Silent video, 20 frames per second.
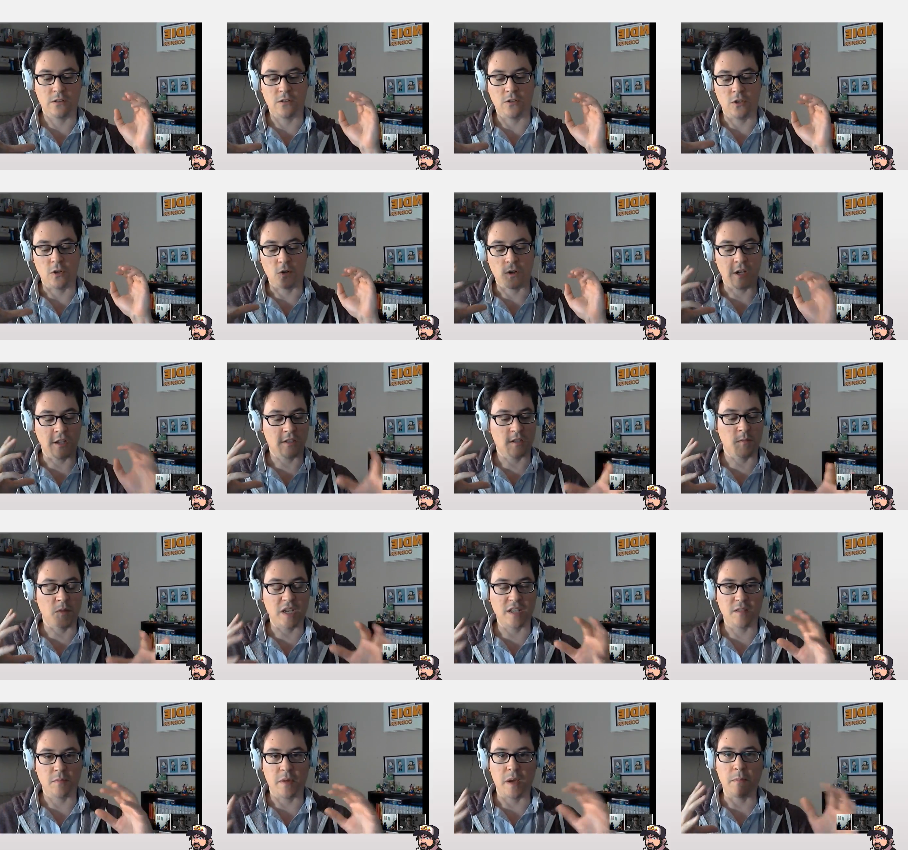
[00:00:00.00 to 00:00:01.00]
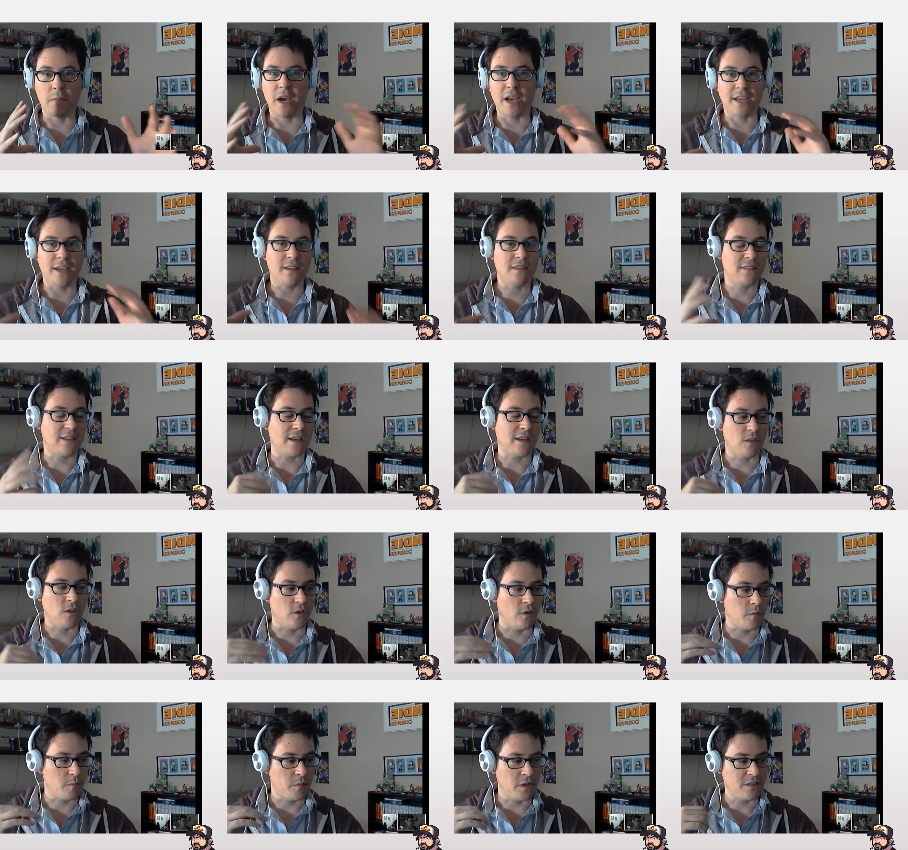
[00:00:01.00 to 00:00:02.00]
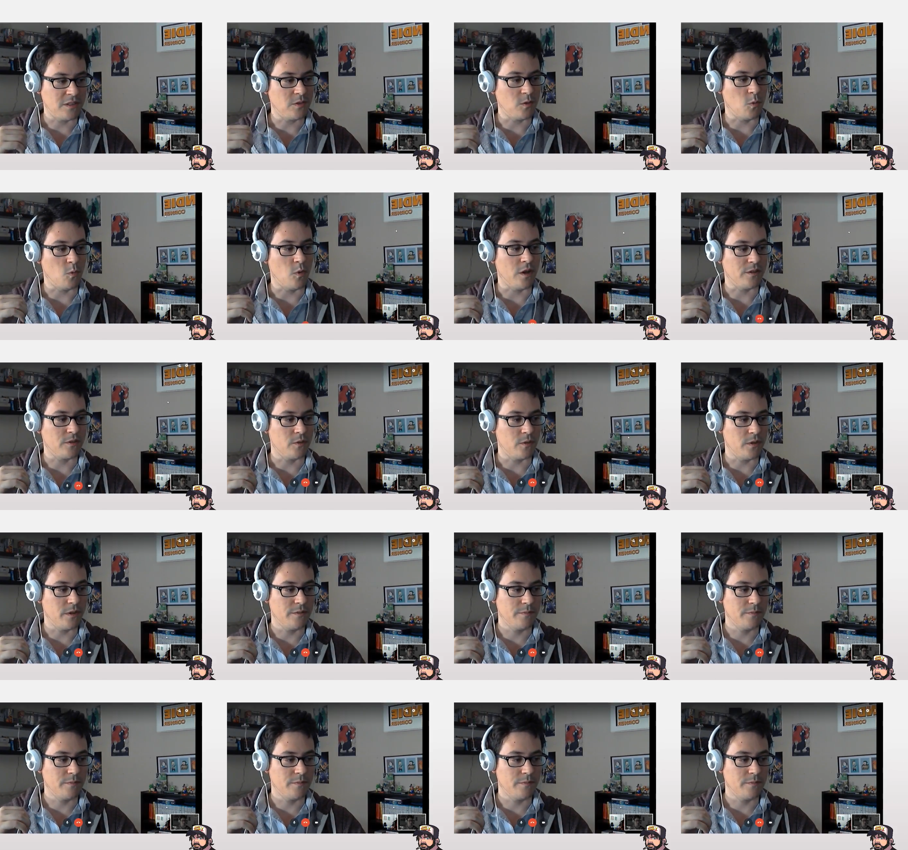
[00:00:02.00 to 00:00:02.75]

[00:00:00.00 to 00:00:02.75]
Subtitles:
customize it by buying exactly all the pieces you want to it.